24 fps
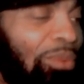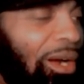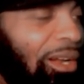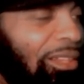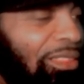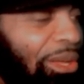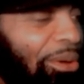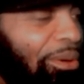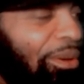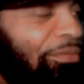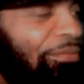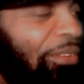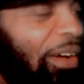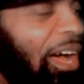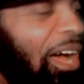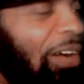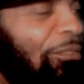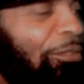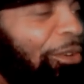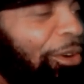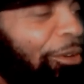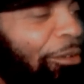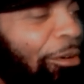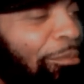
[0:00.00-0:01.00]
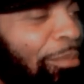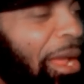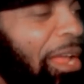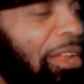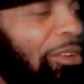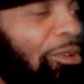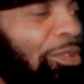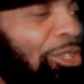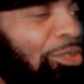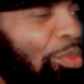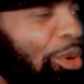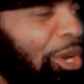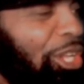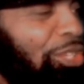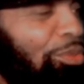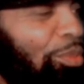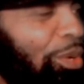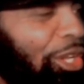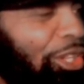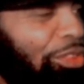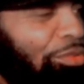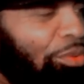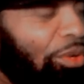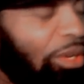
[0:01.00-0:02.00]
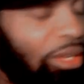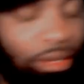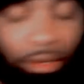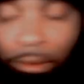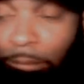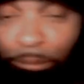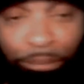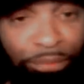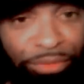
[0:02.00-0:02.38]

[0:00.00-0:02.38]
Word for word: one thirty-five for the remainder of twenty twenty-three.